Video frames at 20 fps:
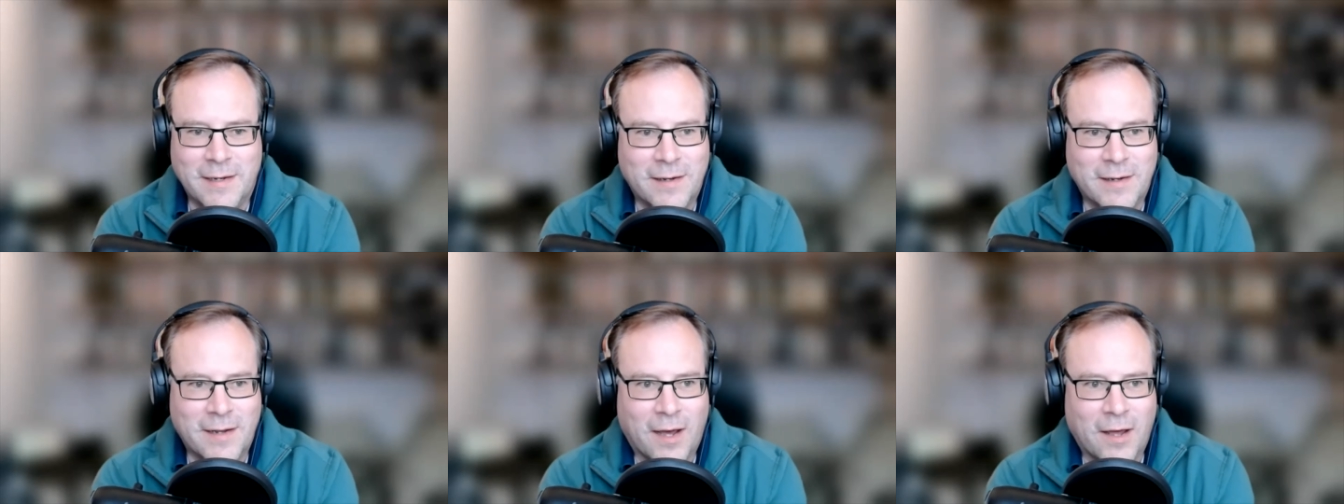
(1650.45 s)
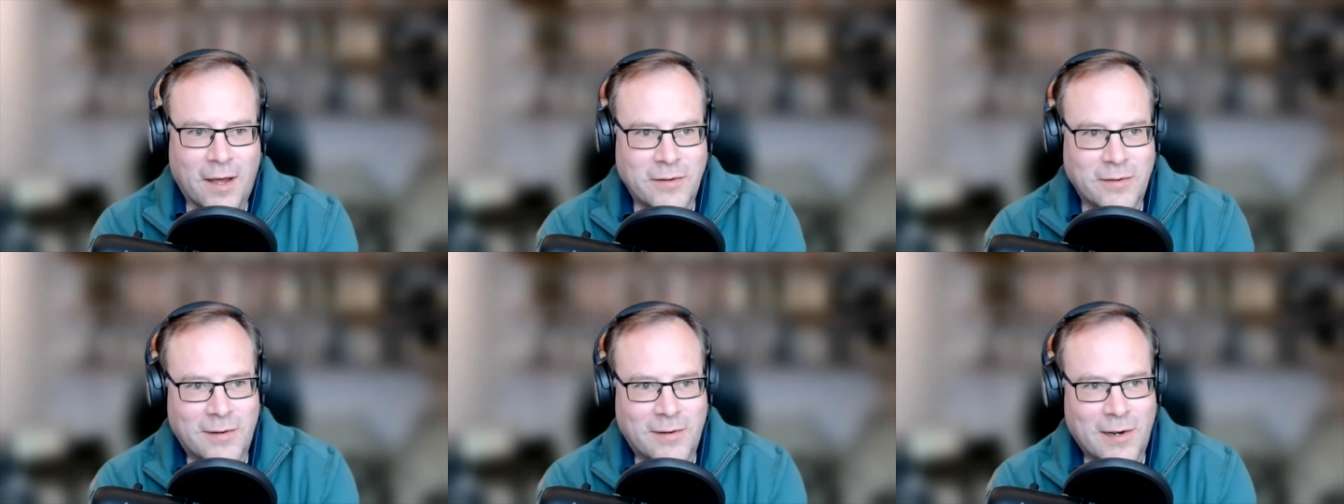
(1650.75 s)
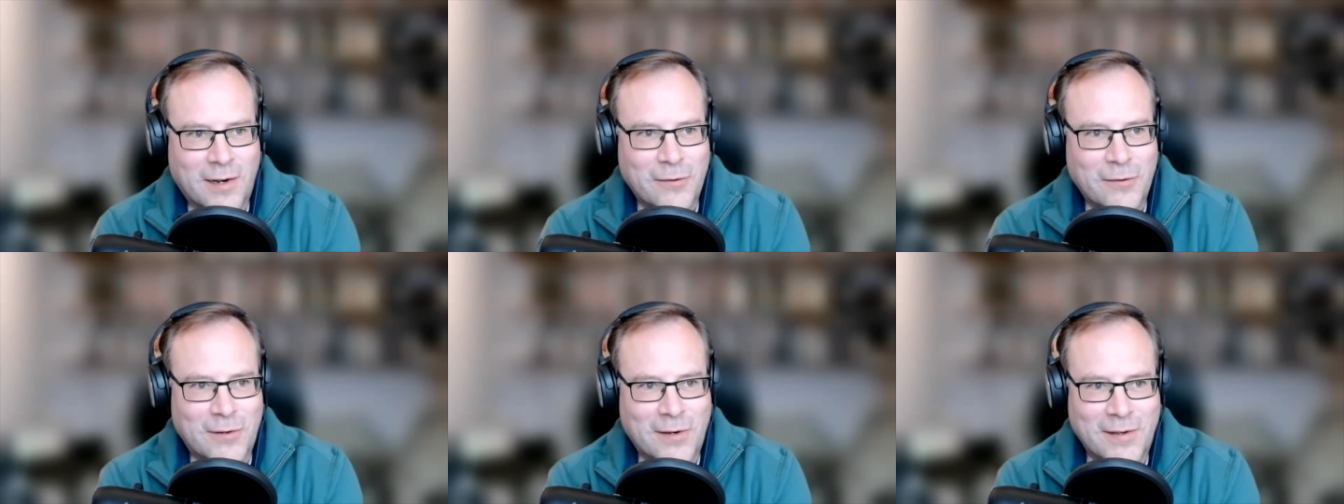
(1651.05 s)

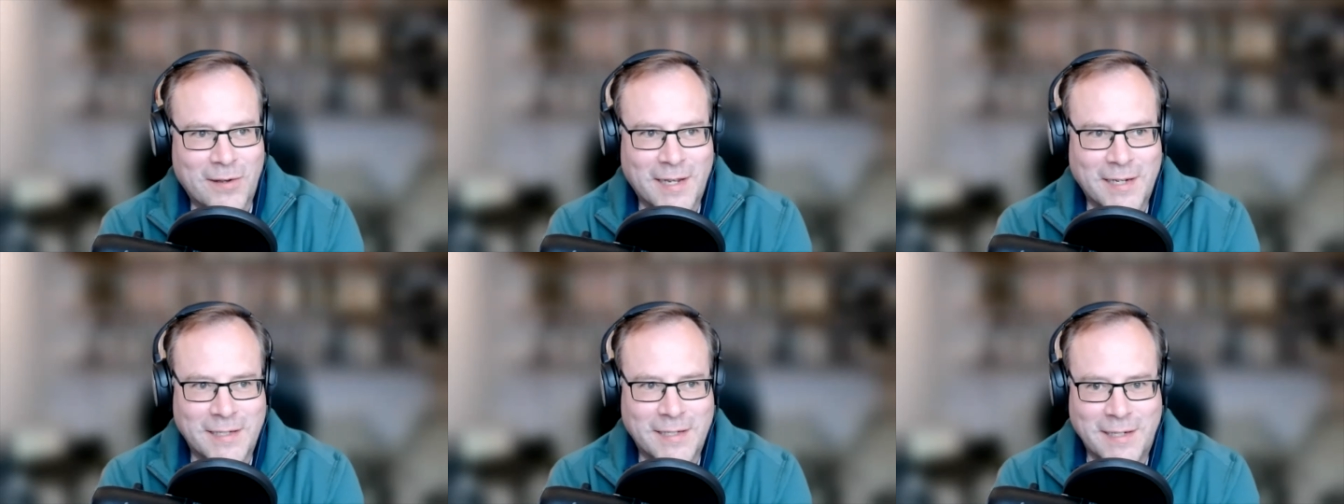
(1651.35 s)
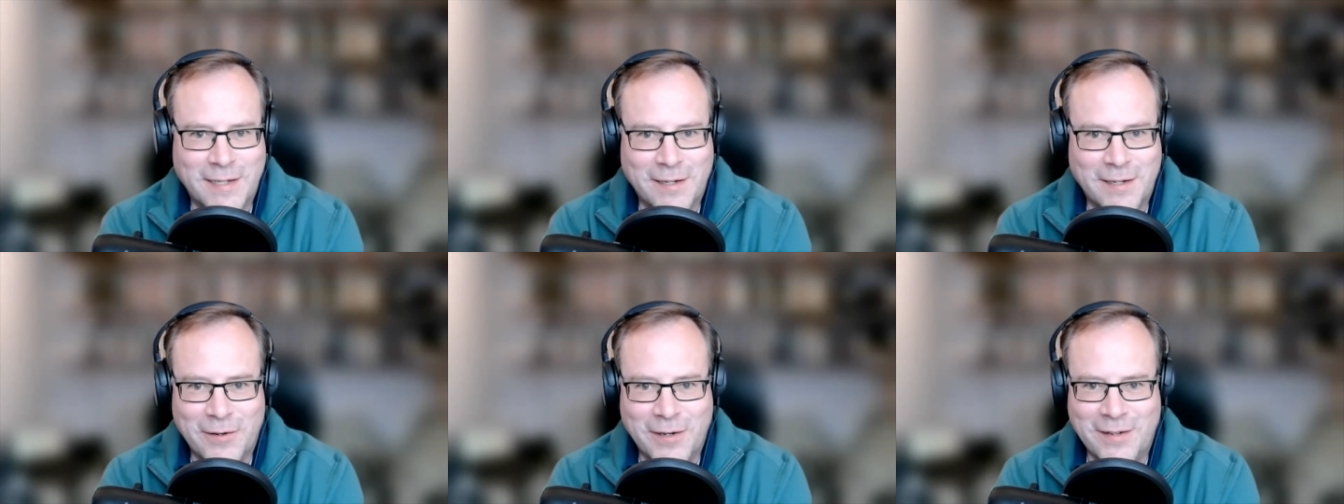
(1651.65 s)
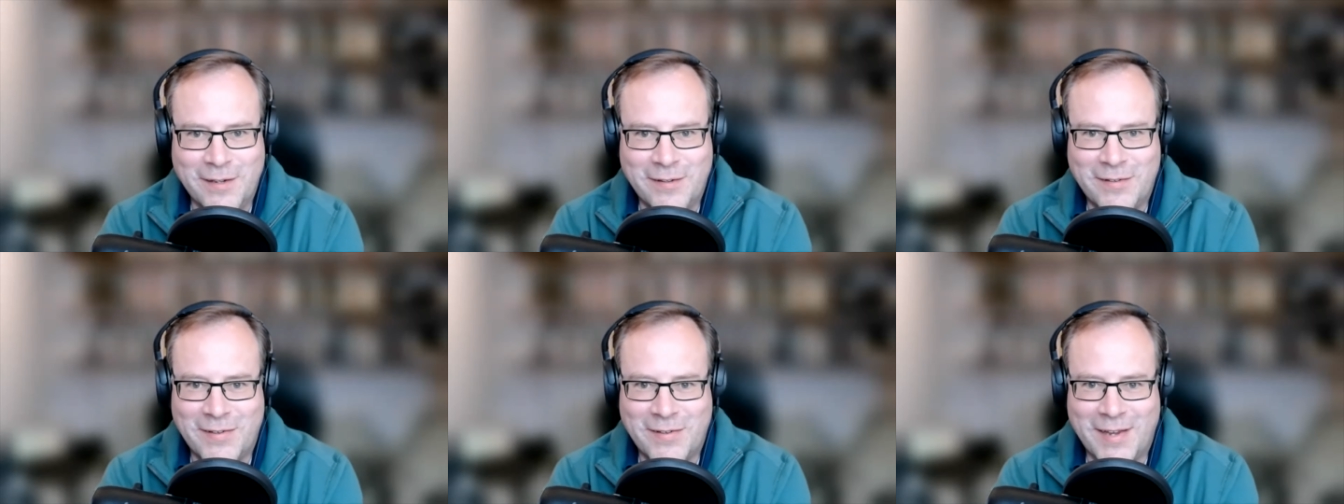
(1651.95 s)
undisclosed location in
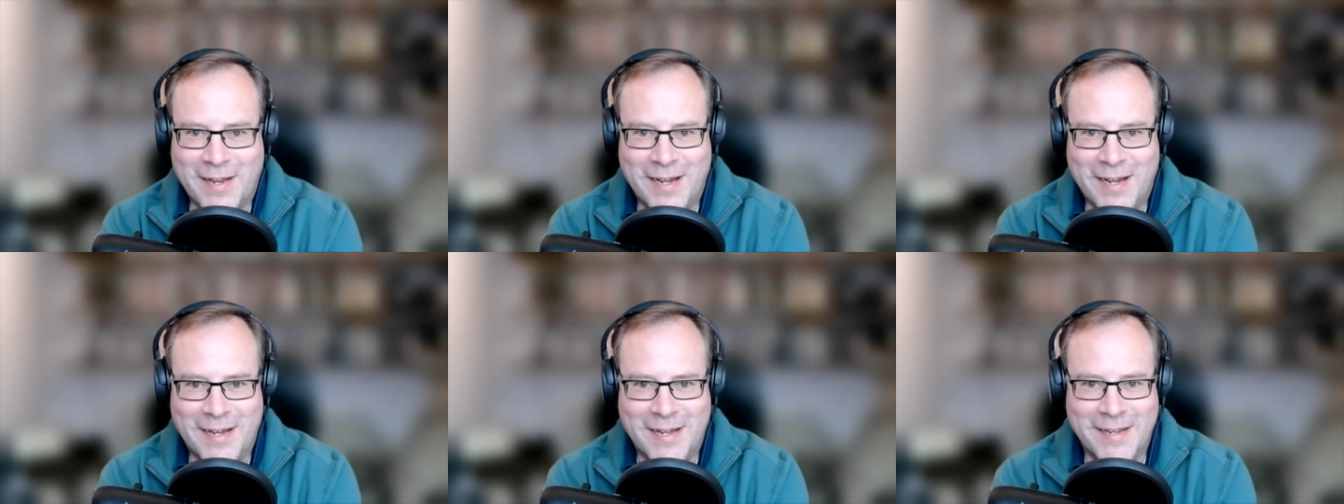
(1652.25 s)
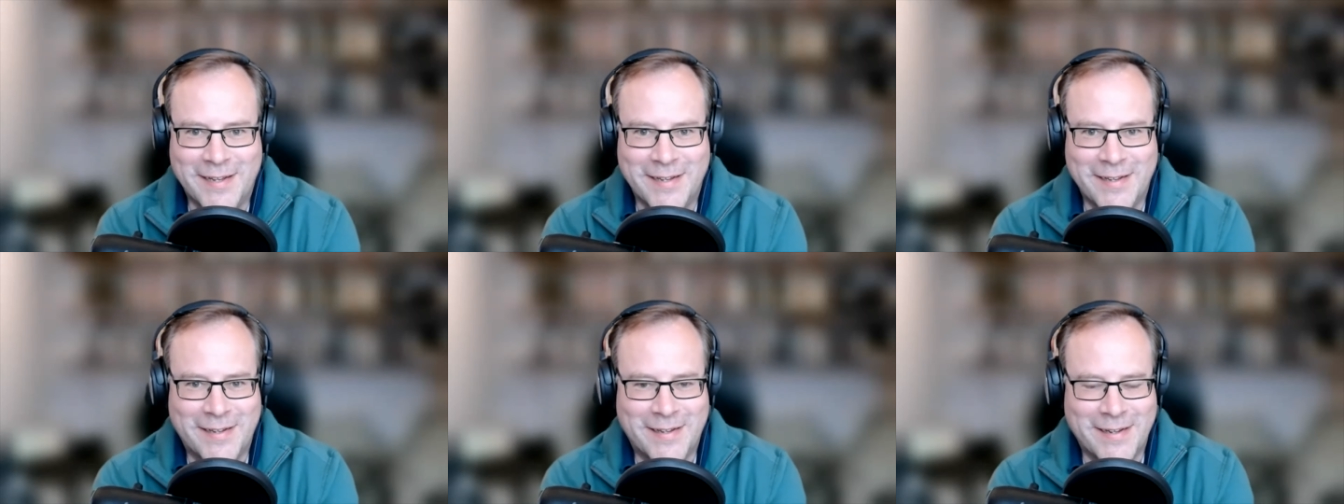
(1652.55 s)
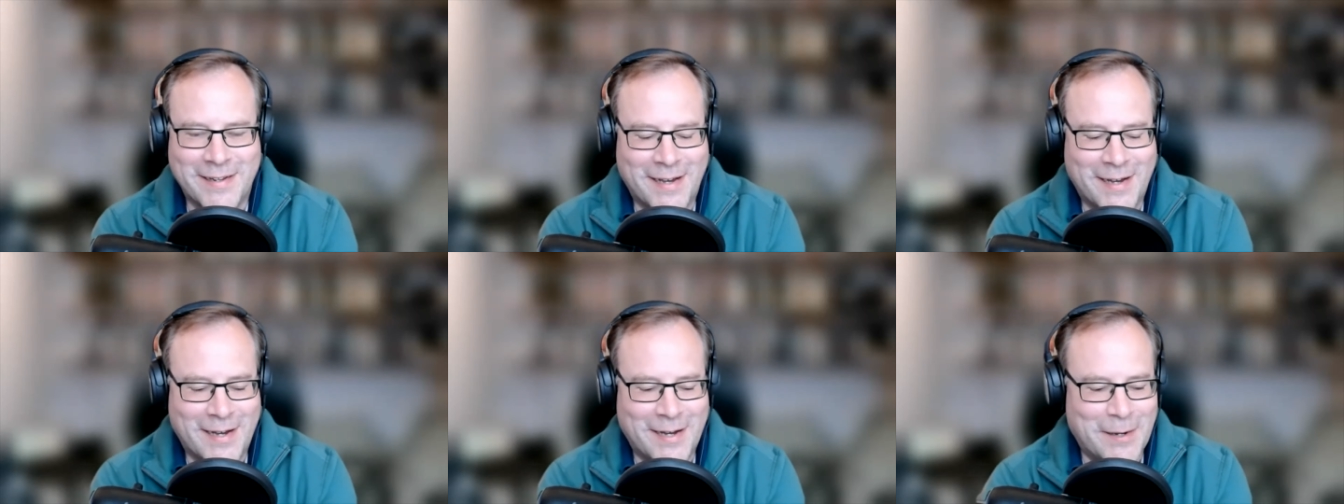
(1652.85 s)
Greece and
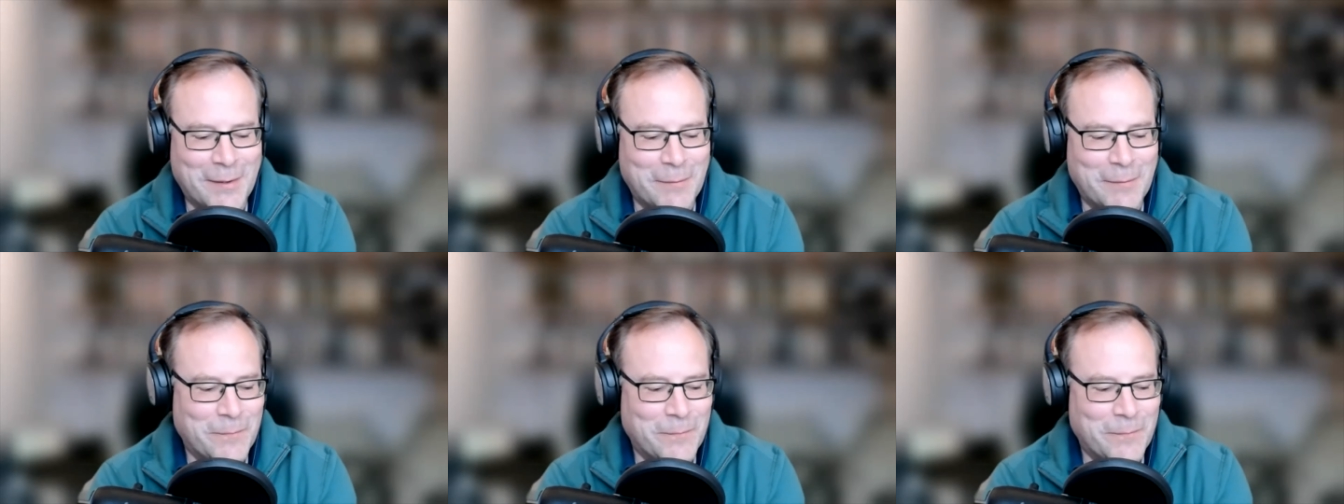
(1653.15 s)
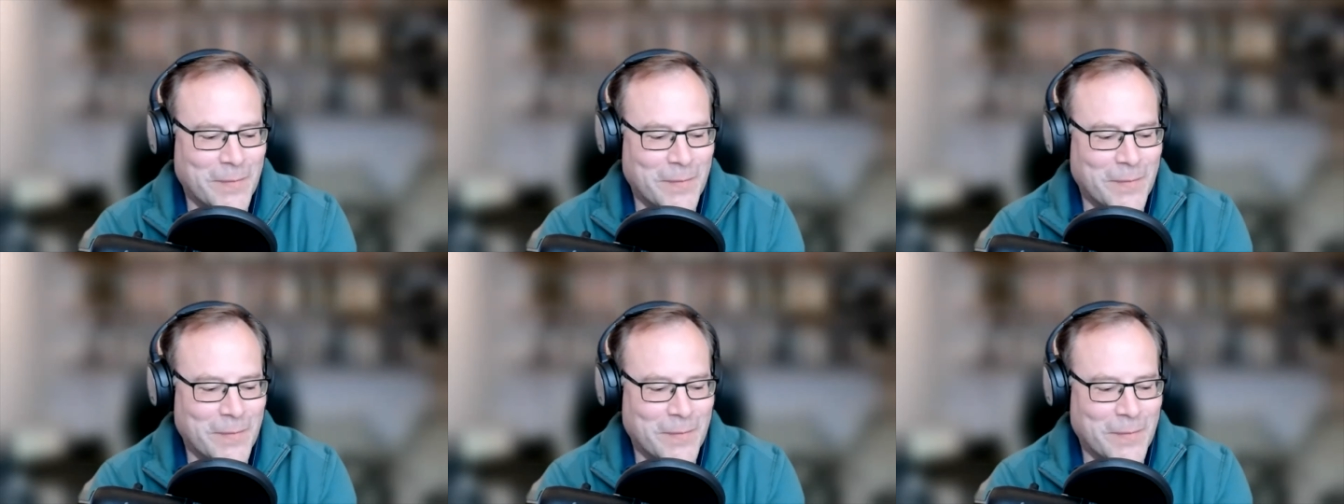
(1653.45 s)
um,